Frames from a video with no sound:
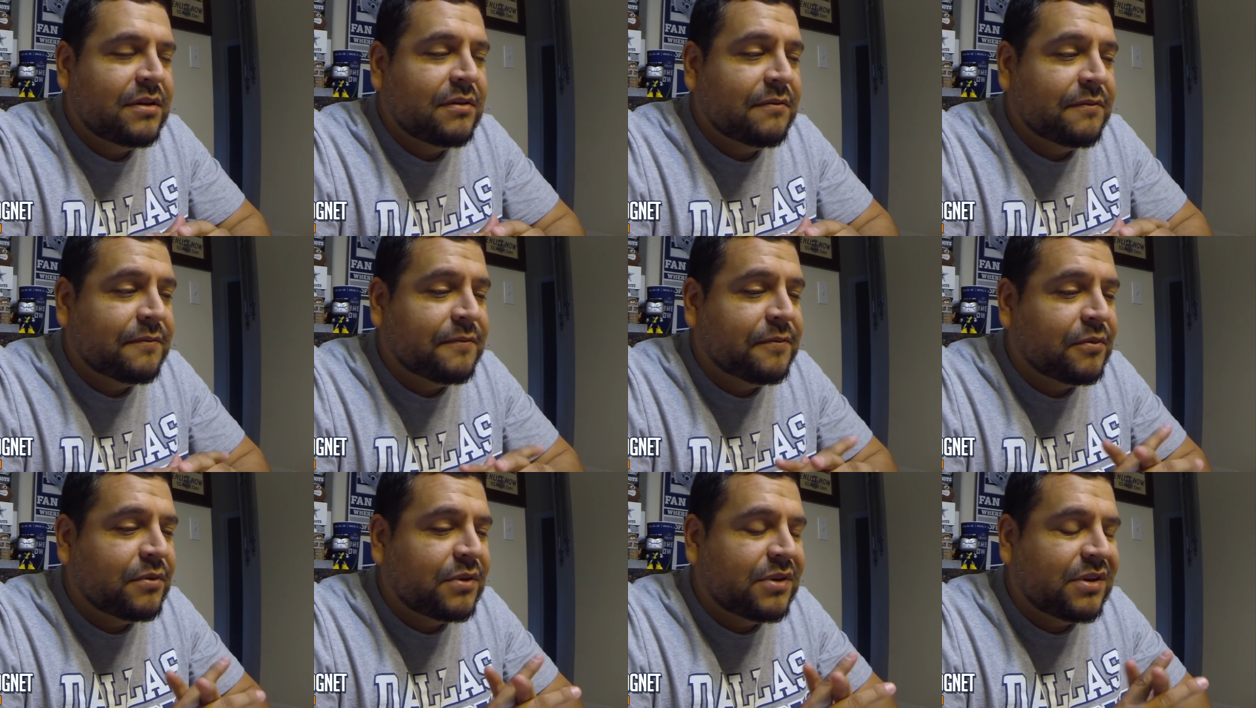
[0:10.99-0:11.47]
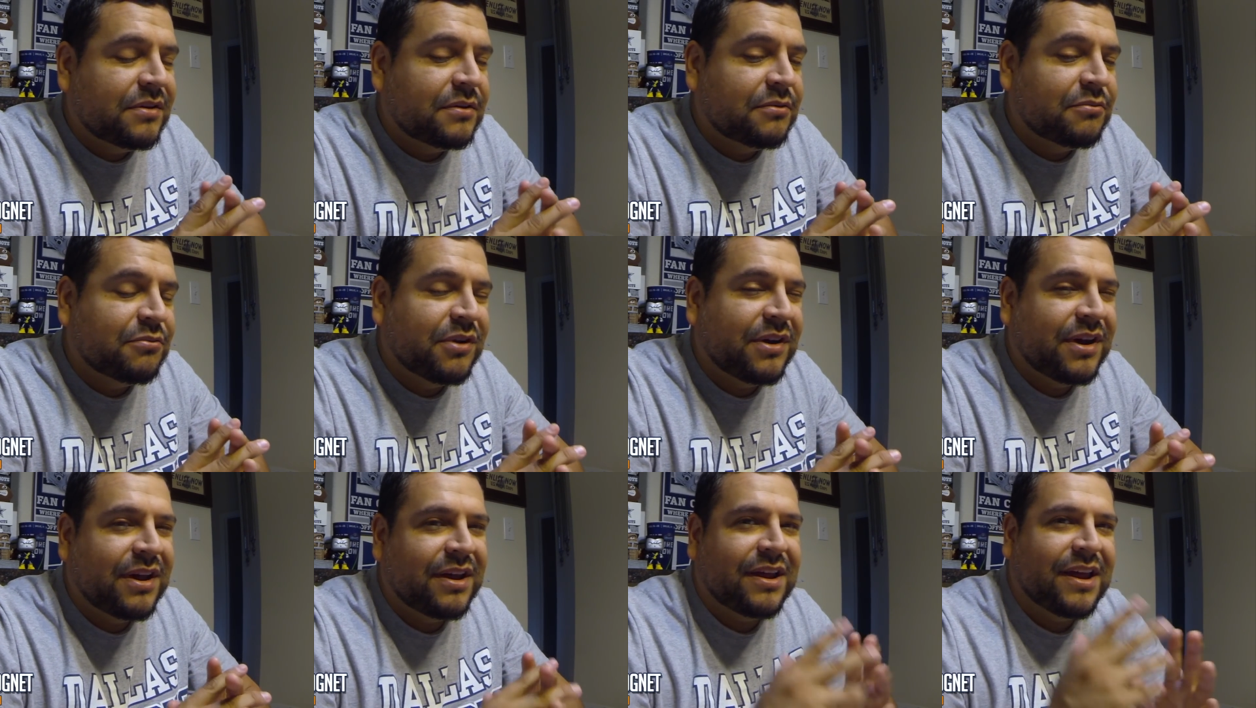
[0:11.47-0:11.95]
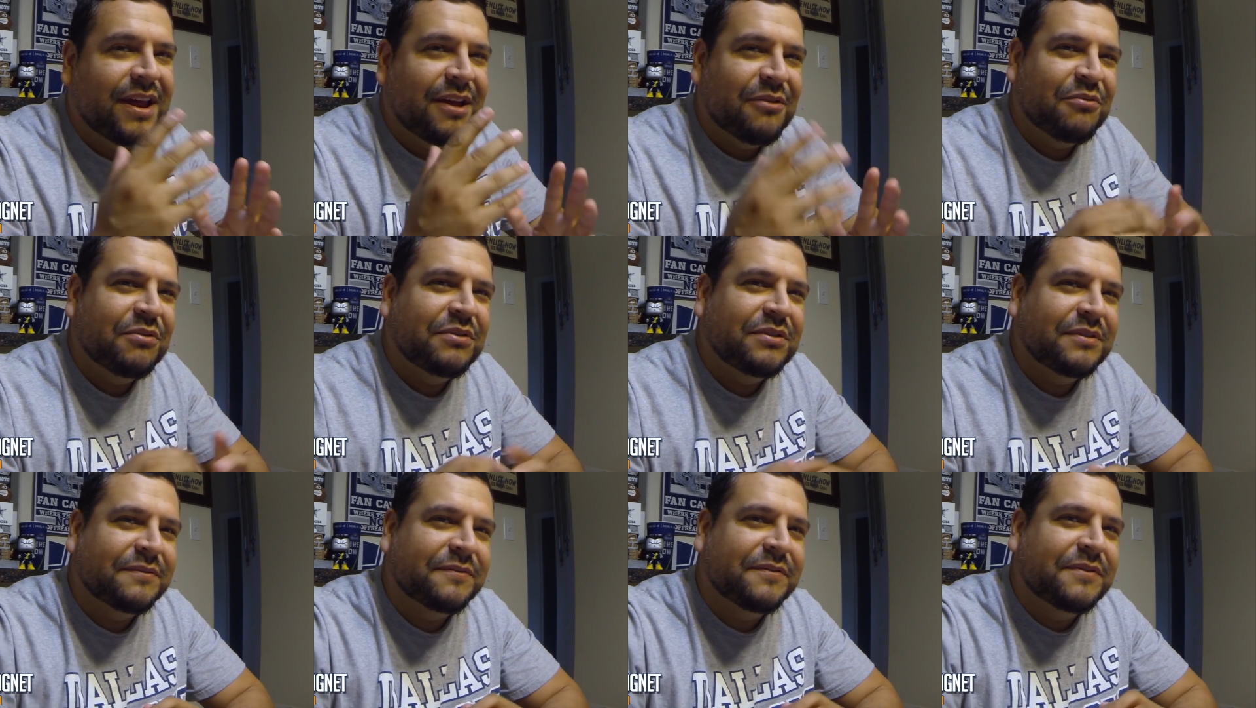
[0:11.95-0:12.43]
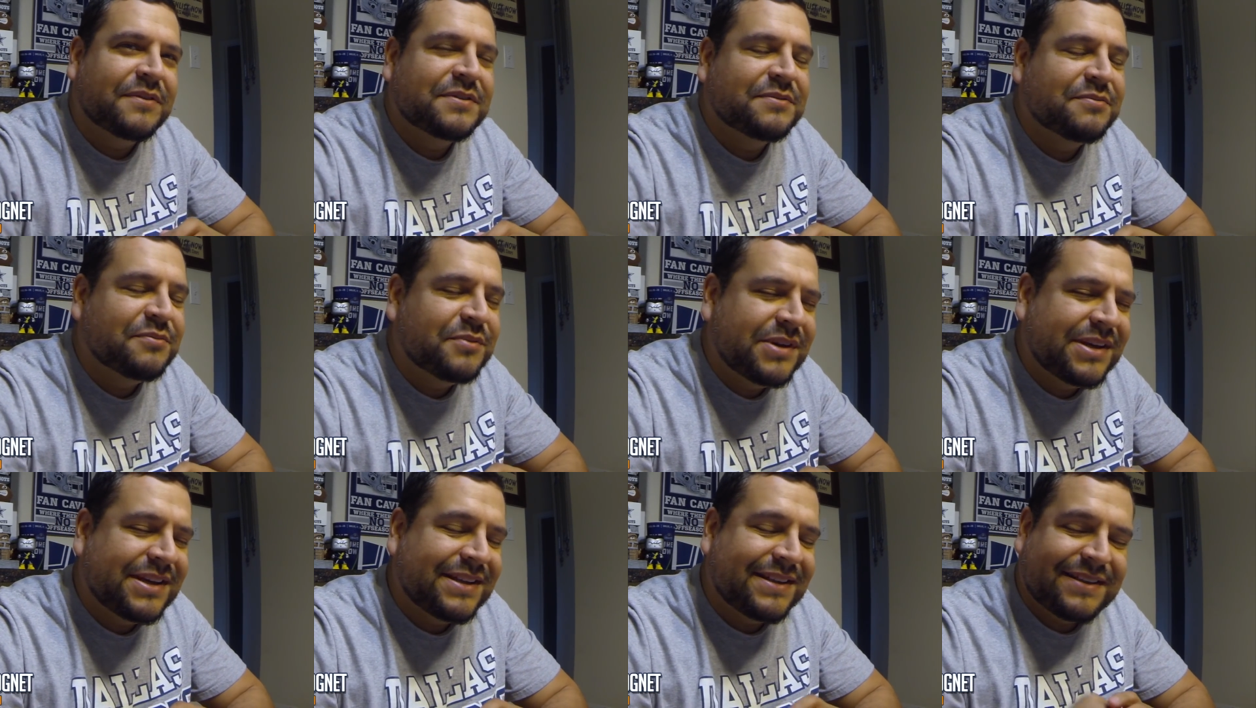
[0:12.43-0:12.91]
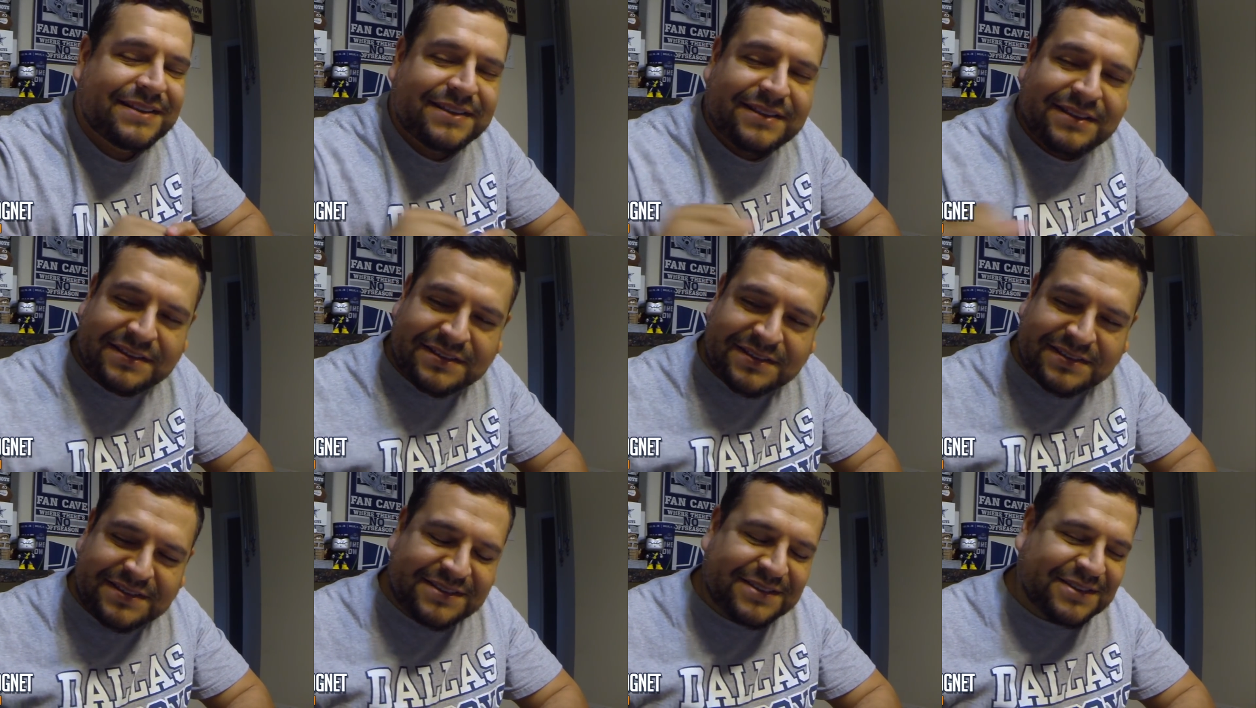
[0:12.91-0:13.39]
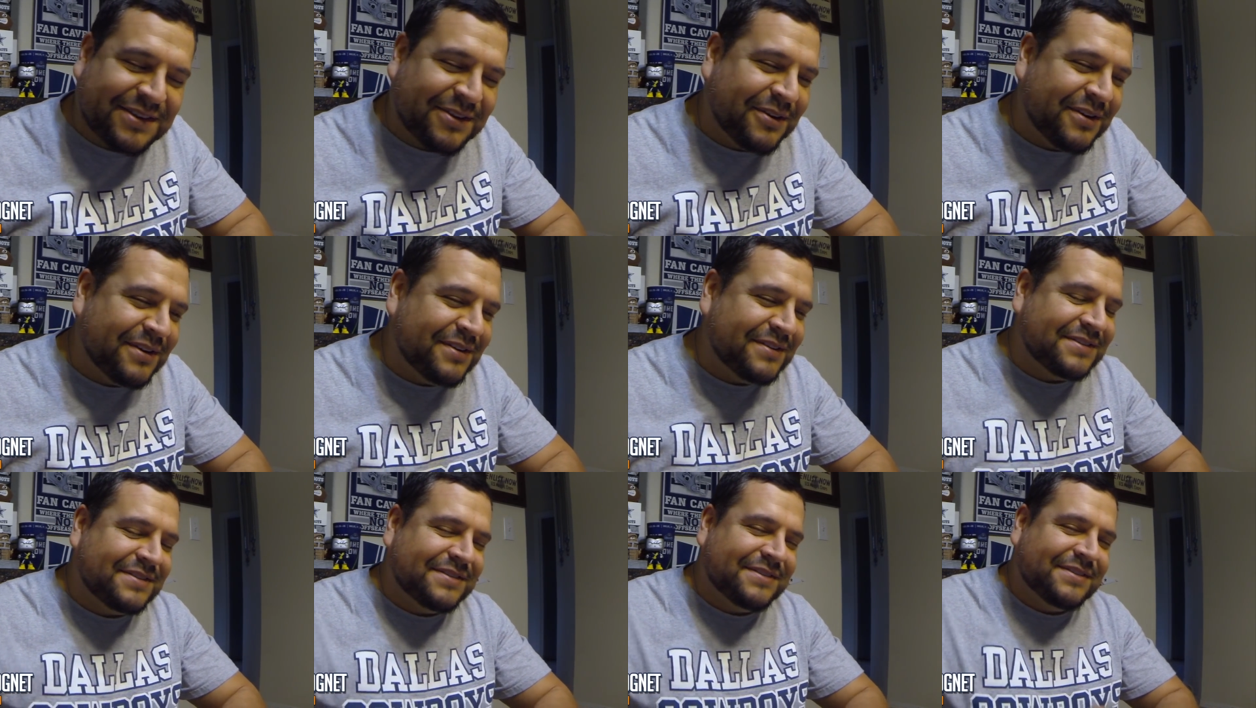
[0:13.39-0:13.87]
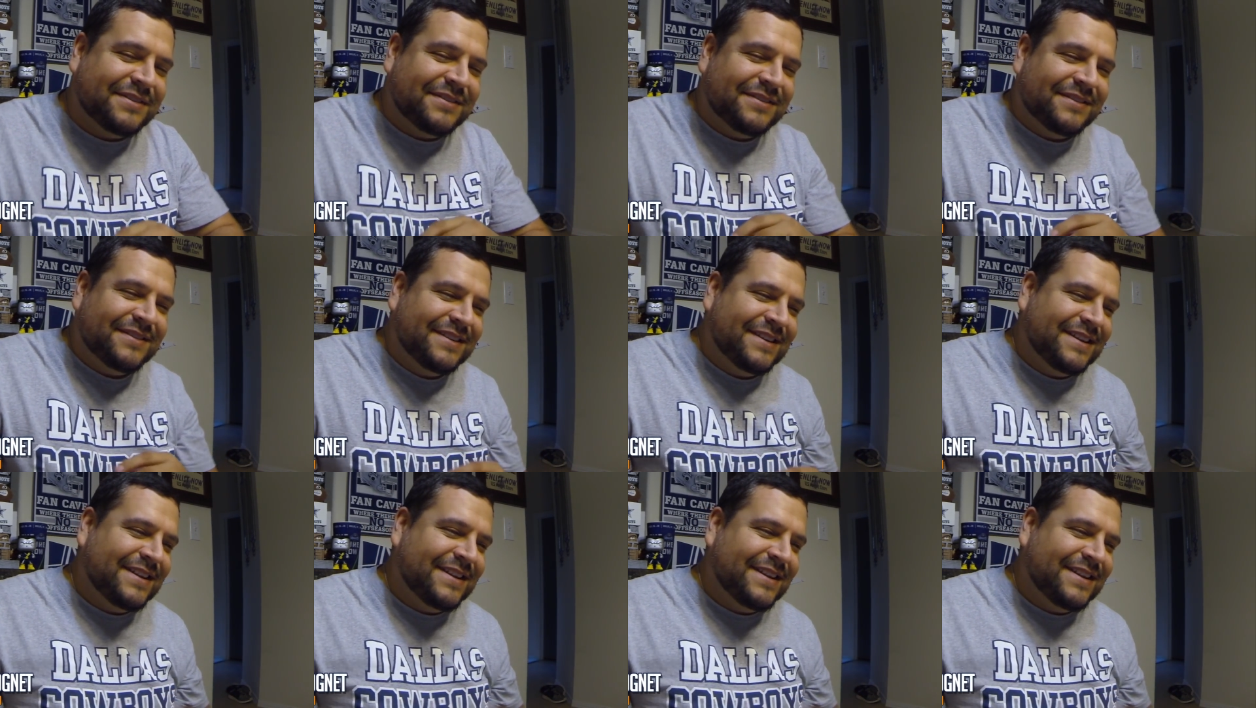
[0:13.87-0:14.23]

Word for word: fully underway and we're in the first week. This is serious.